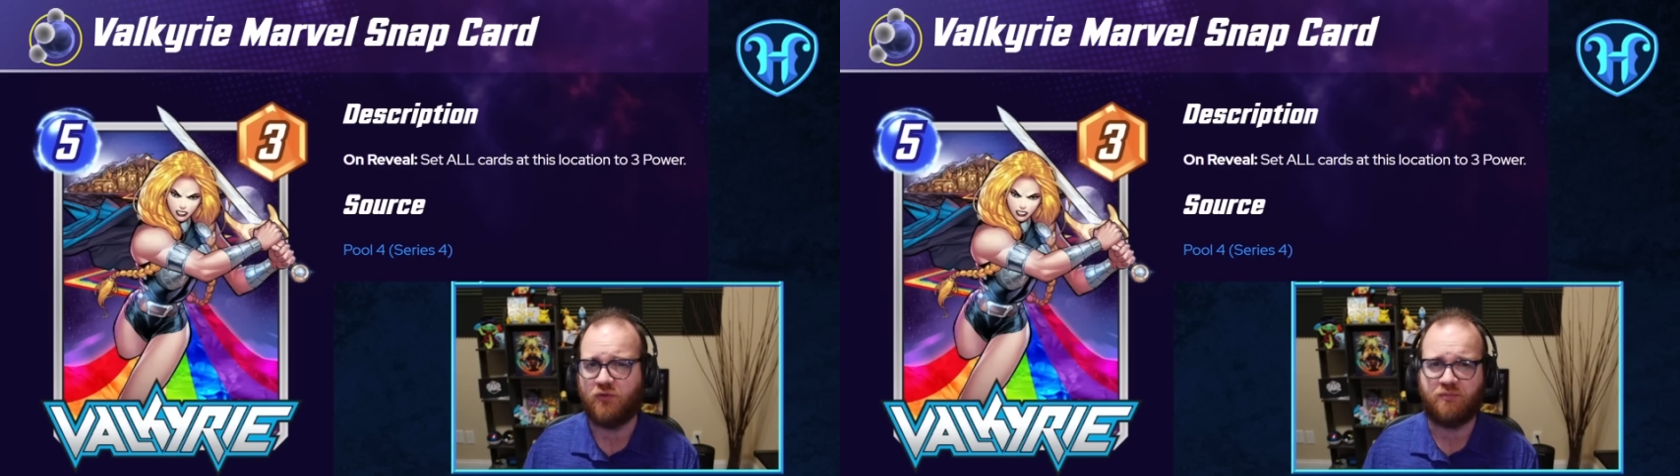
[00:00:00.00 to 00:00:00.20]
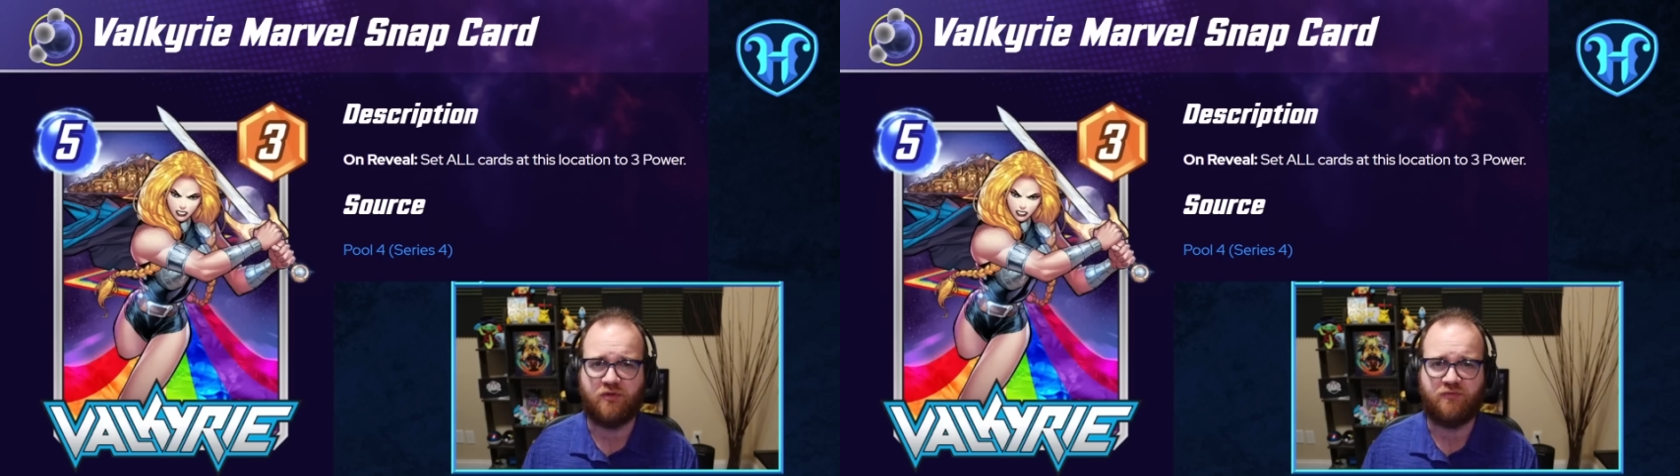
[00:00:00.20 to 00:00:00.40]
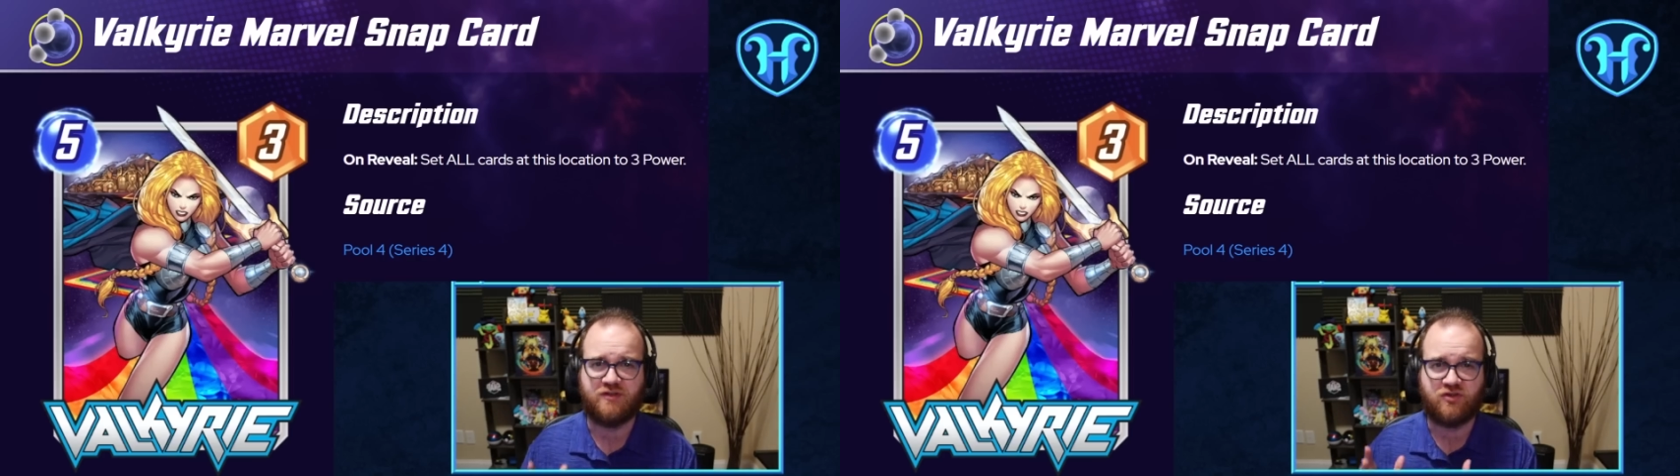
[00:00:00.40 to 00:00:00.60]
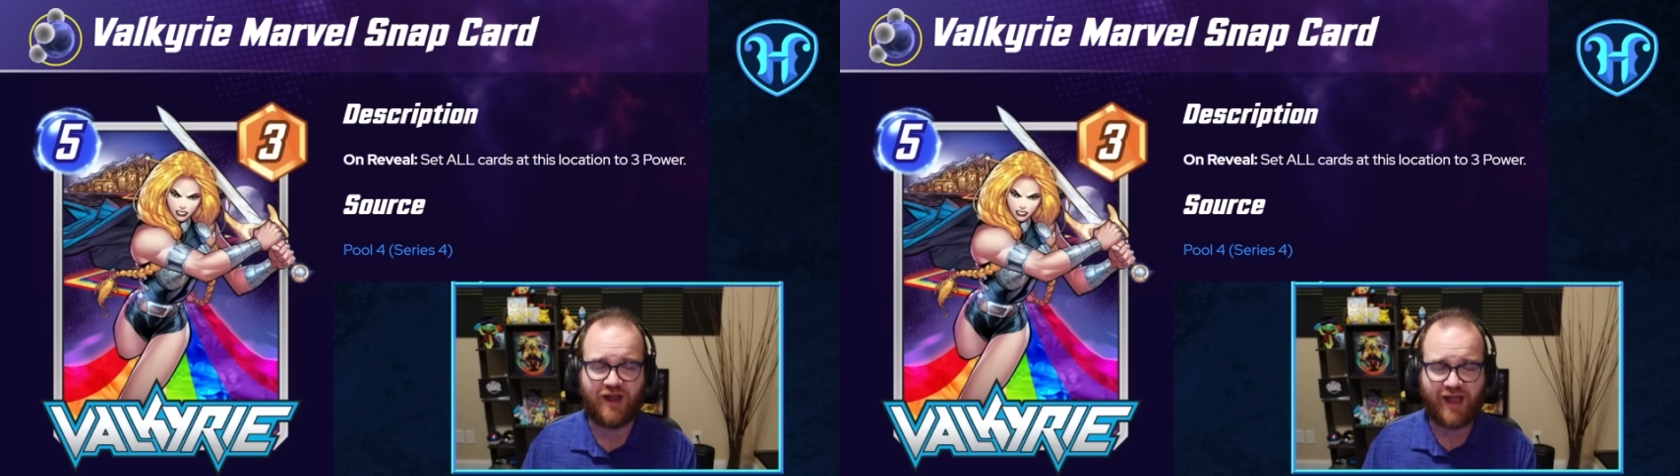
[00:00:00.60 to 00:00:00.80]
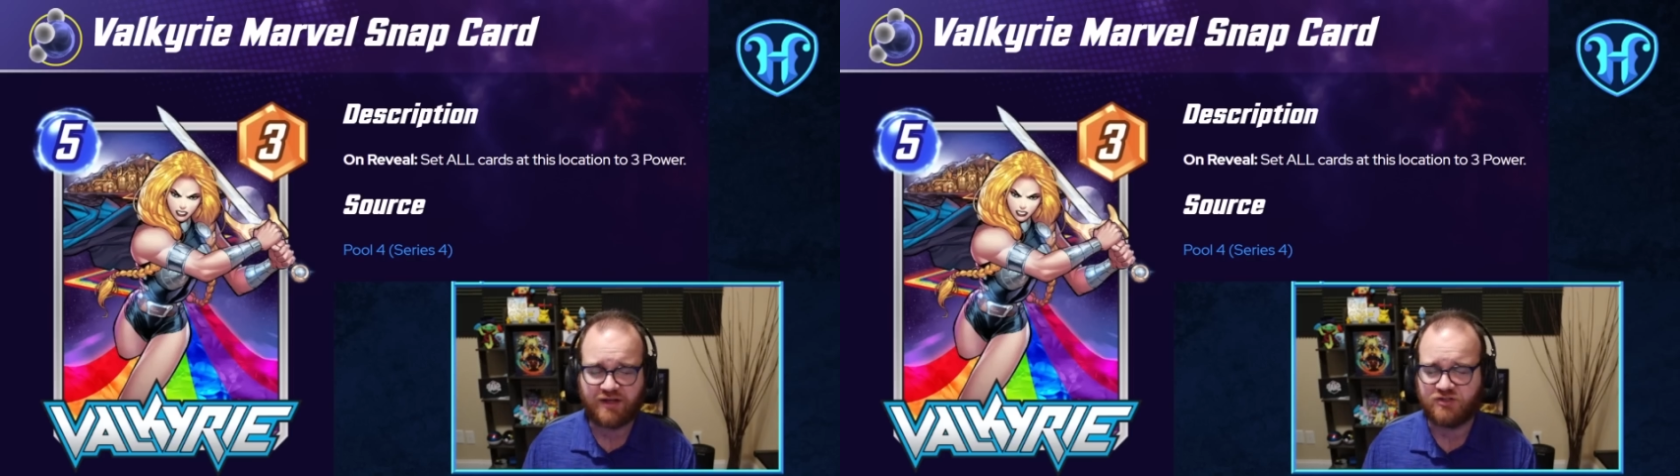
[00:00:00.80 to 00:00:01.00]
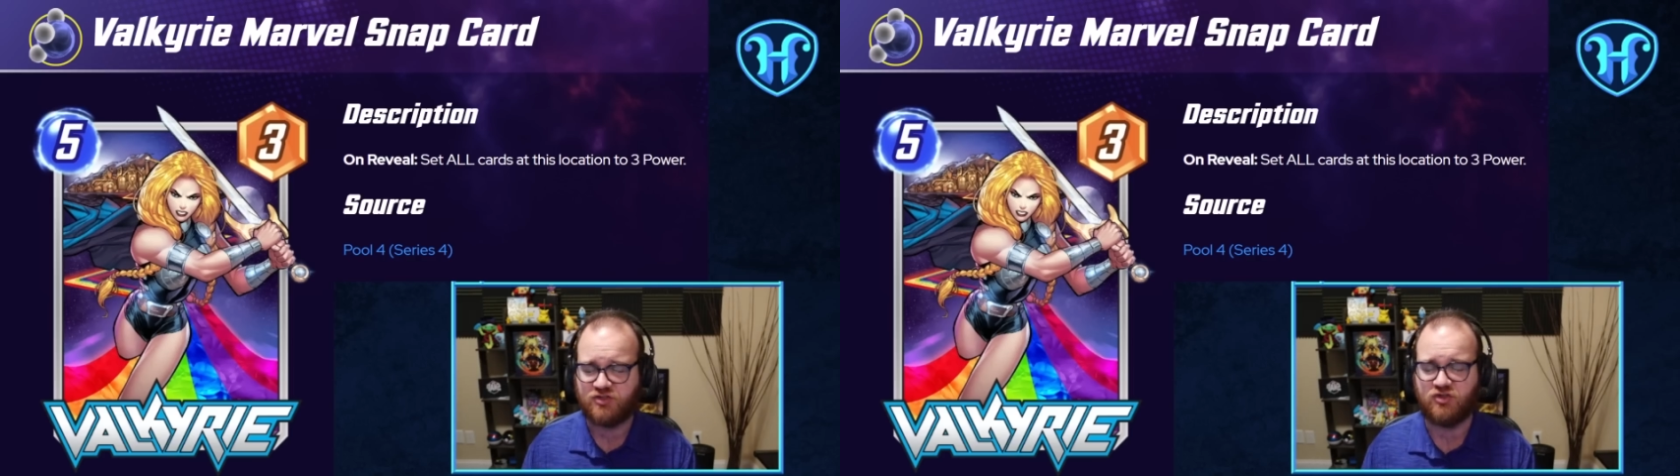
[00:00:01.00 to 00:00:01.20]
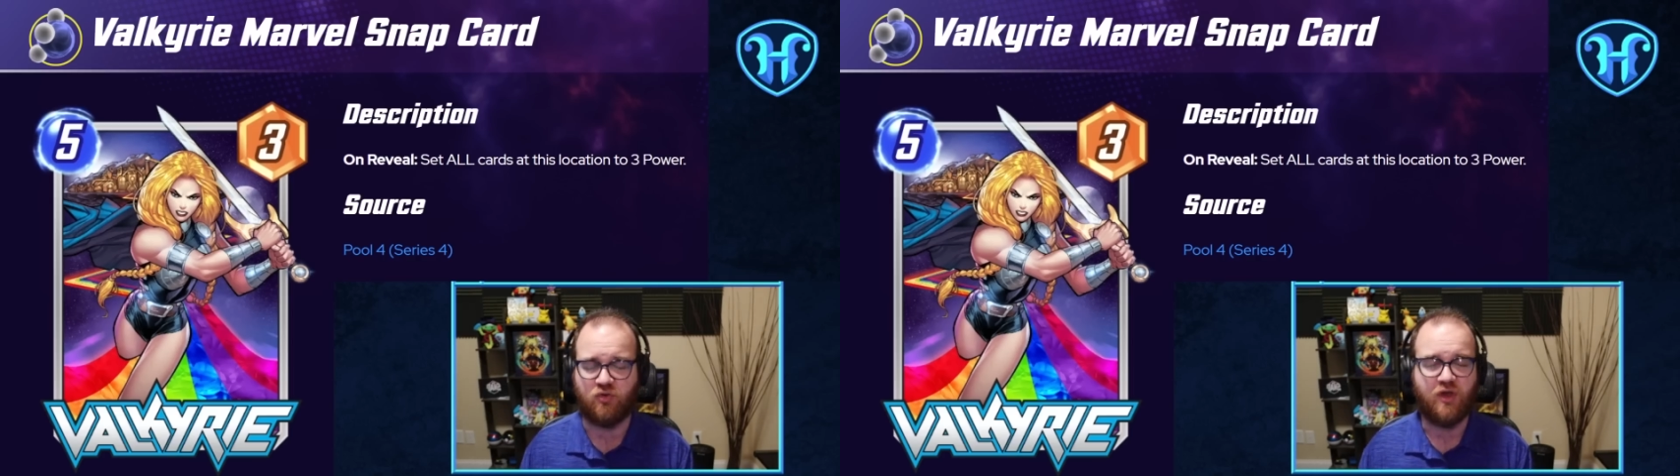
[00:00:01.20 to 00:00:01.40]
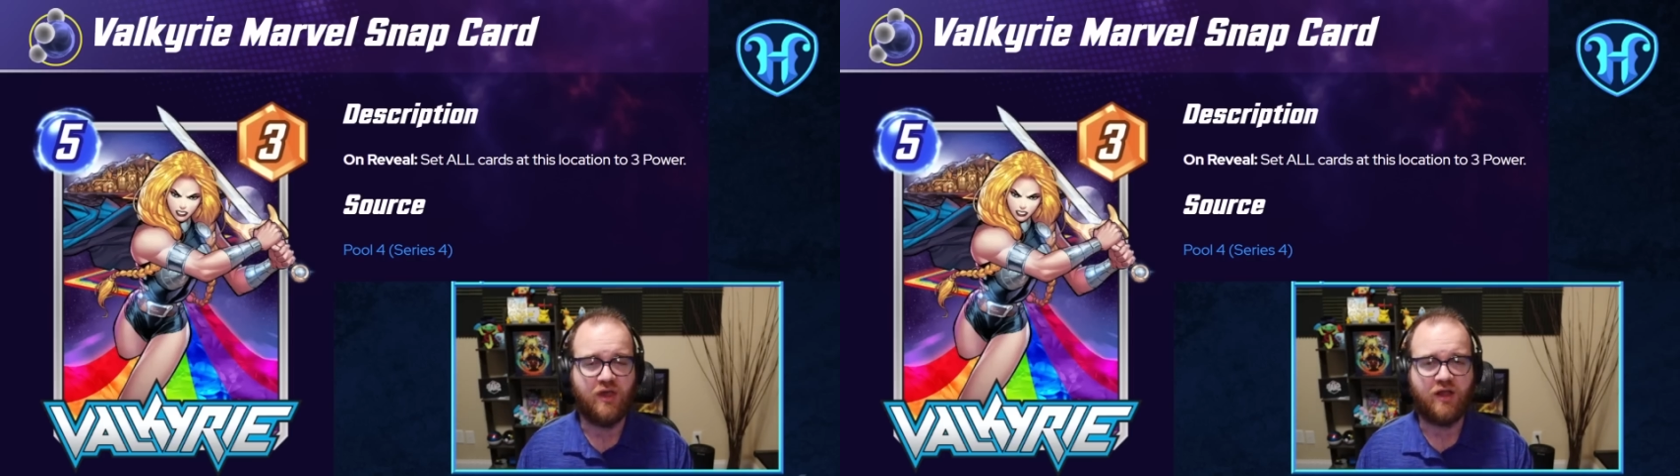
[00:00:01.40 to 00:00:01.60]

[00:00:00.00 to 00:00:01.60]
with Professor X to